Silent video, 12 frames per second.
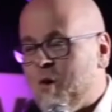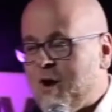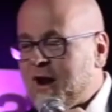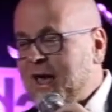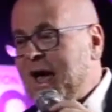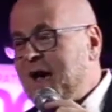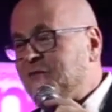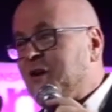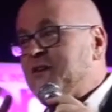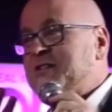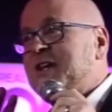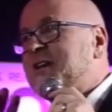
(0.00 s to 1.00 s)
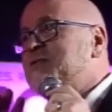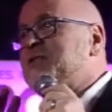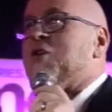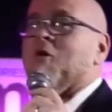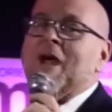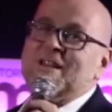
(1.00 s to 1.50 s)
we're gonna have ourselves a
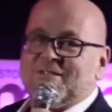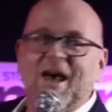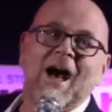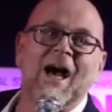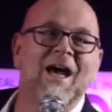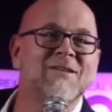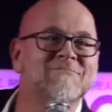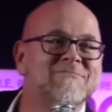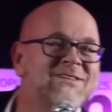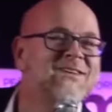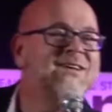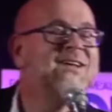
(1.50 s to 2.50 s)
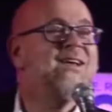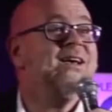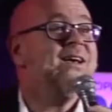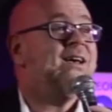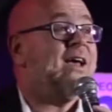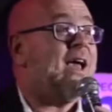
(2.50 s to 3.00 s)
great time.
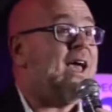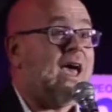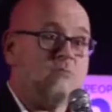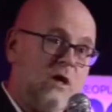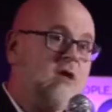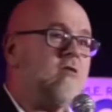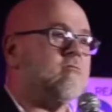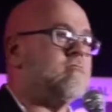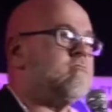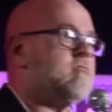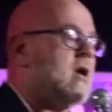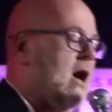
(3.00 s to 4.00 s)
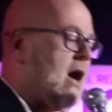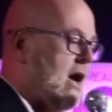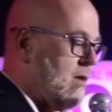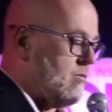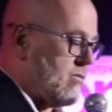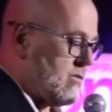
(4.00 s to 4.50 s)
And we do.
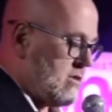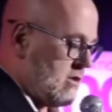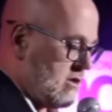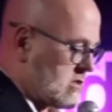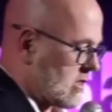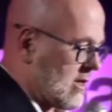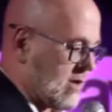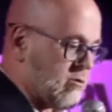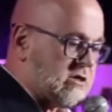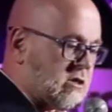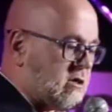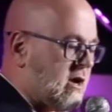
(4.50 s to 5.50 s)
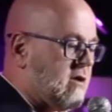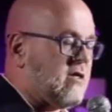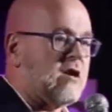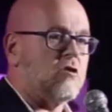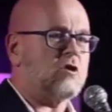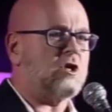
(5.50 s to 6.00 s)
The celebrities are there,
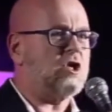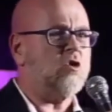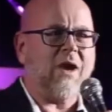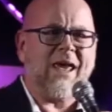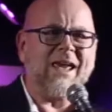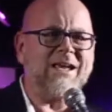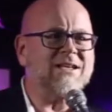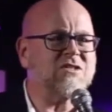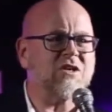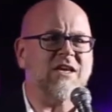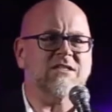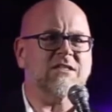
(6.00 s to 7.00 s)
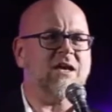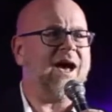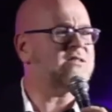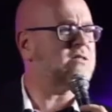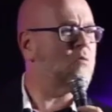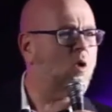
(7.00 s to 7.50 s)
they do Q&As, you get to ask them